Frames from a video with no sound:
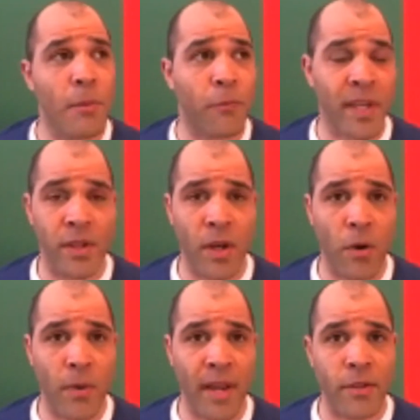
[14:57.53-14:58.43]
And before
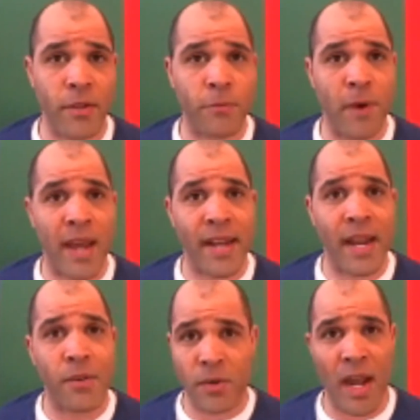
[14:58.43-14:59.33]
you know it, you
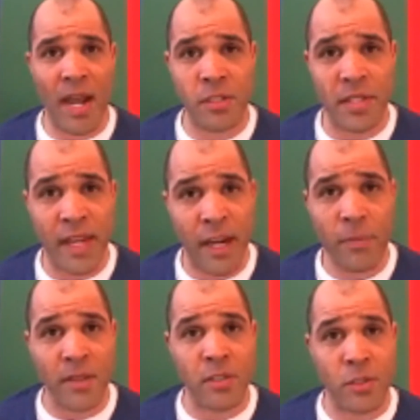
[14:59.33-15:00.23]
find out you don't actually
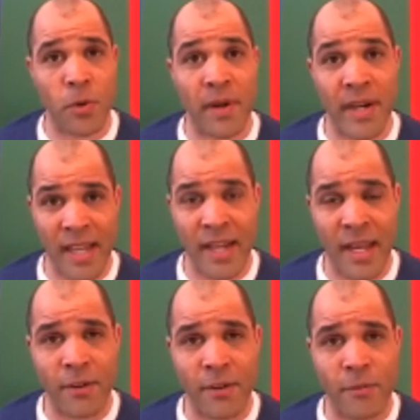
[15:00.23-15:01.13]
care about the story,
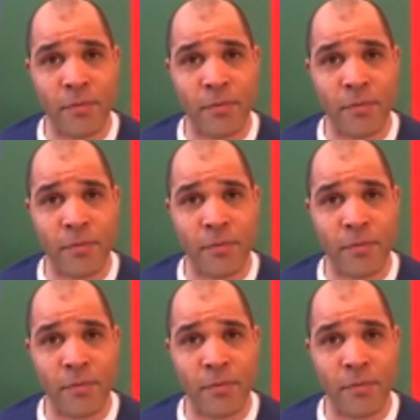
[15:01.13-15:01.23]
and that